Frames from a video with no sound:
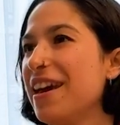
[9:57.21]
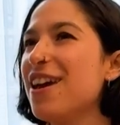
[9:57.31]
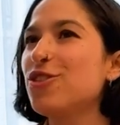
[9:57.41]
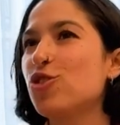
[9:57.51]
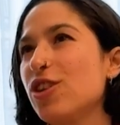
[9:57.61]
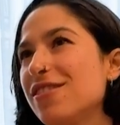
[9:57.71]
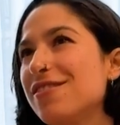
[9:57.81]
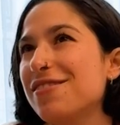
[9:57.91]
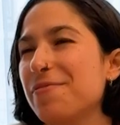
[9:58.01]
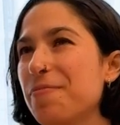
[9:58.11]
It's
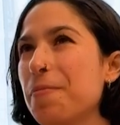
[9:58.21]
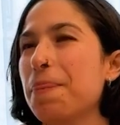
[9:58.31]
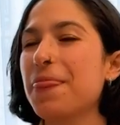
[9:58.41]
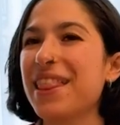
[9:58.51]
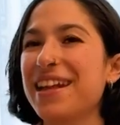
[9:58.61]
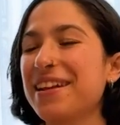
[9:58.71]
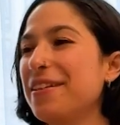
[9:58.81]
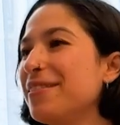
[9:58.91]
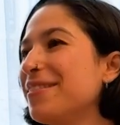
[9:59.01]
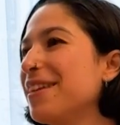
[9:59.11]
just
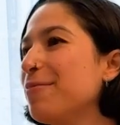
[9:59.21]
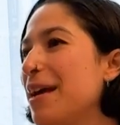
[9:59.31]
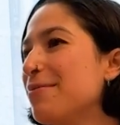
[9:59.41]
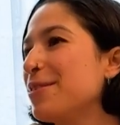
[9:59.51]
sometimes